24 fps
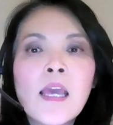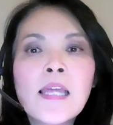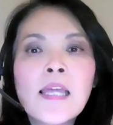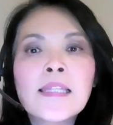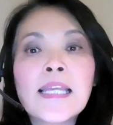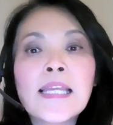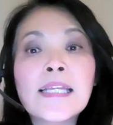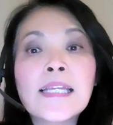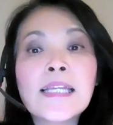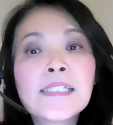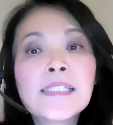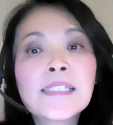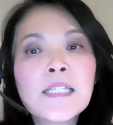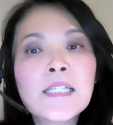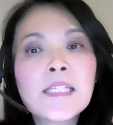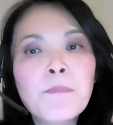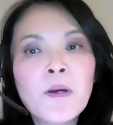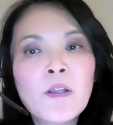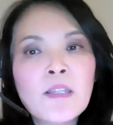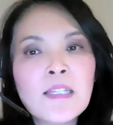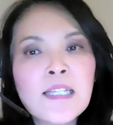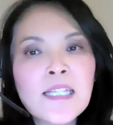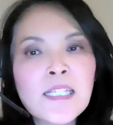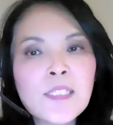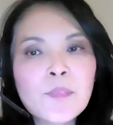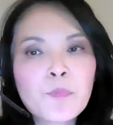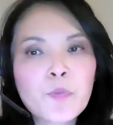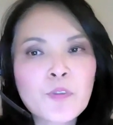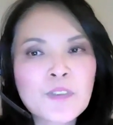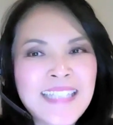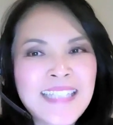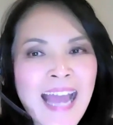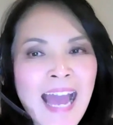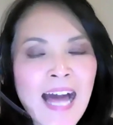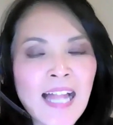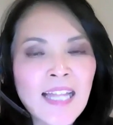They see police
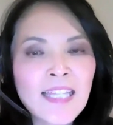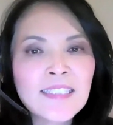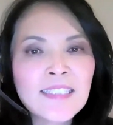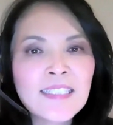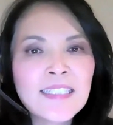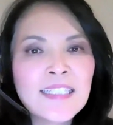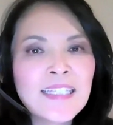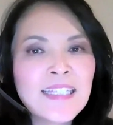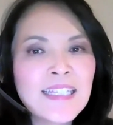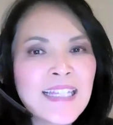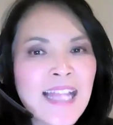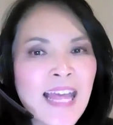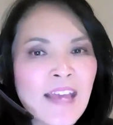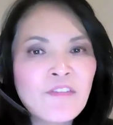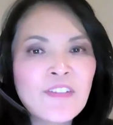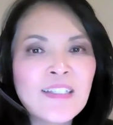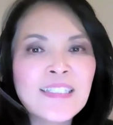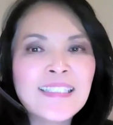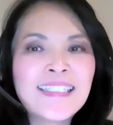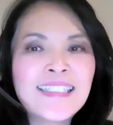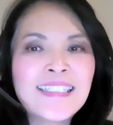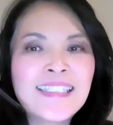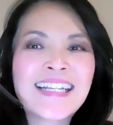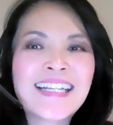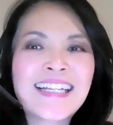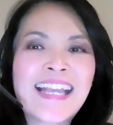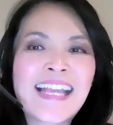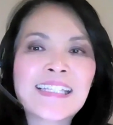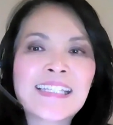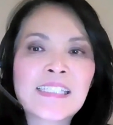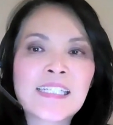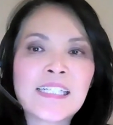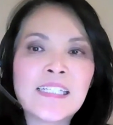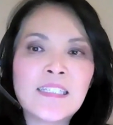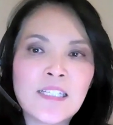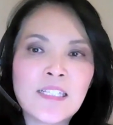brutality levied
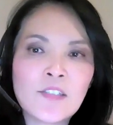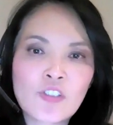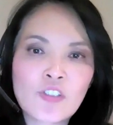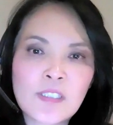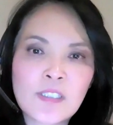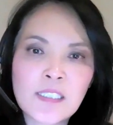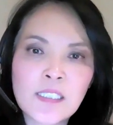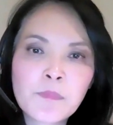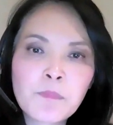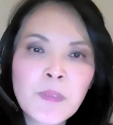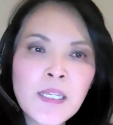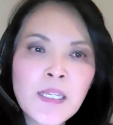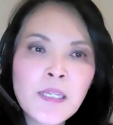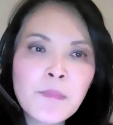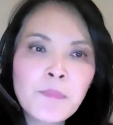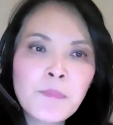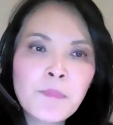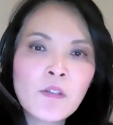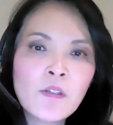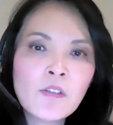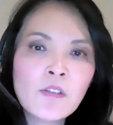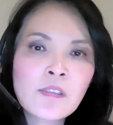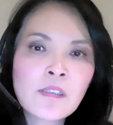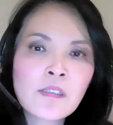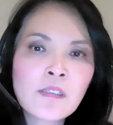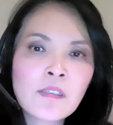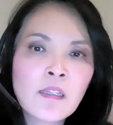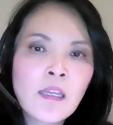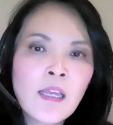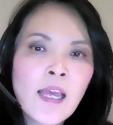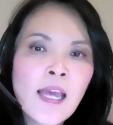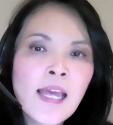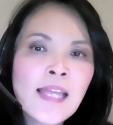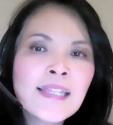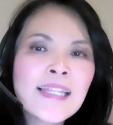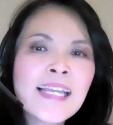against Indigenous peoples.
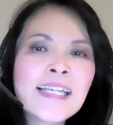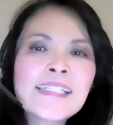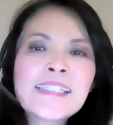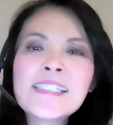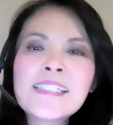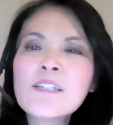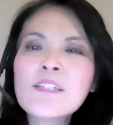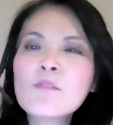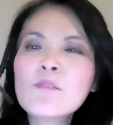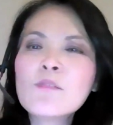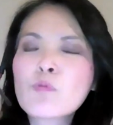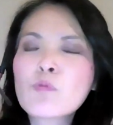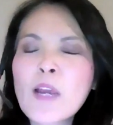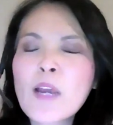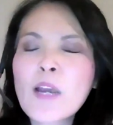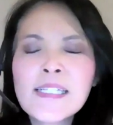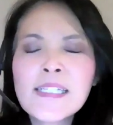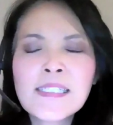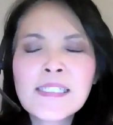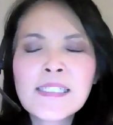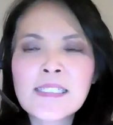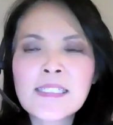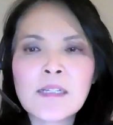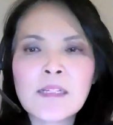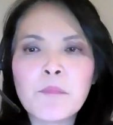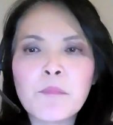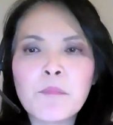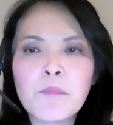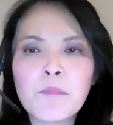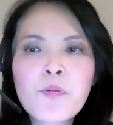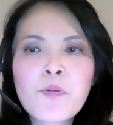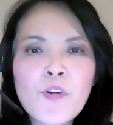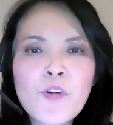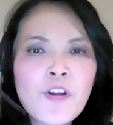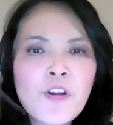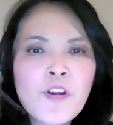They see racism
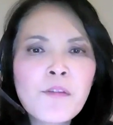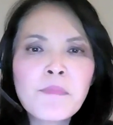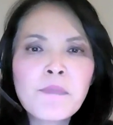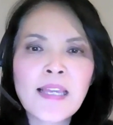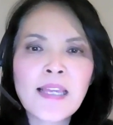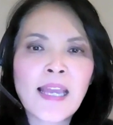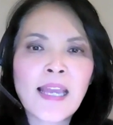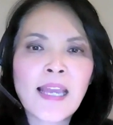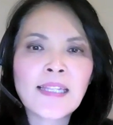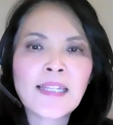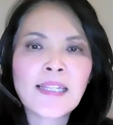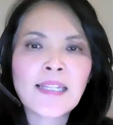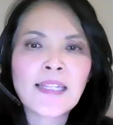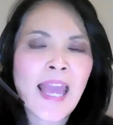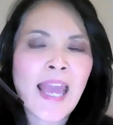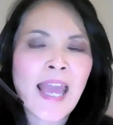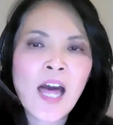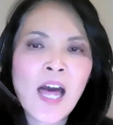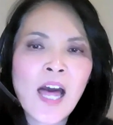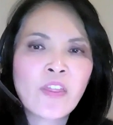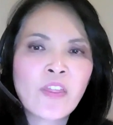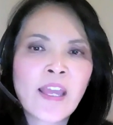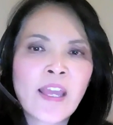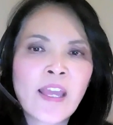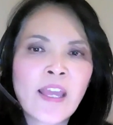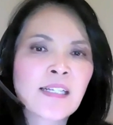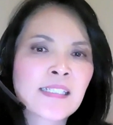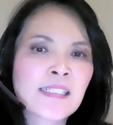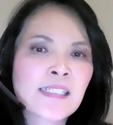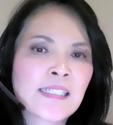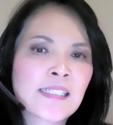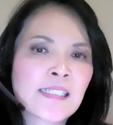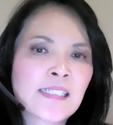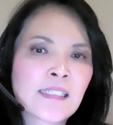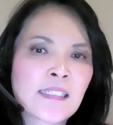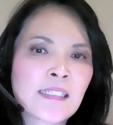permeate the healthcare
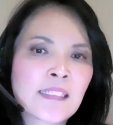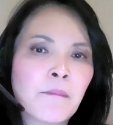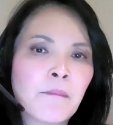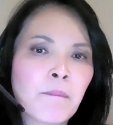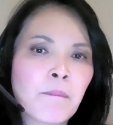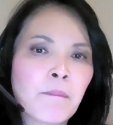system.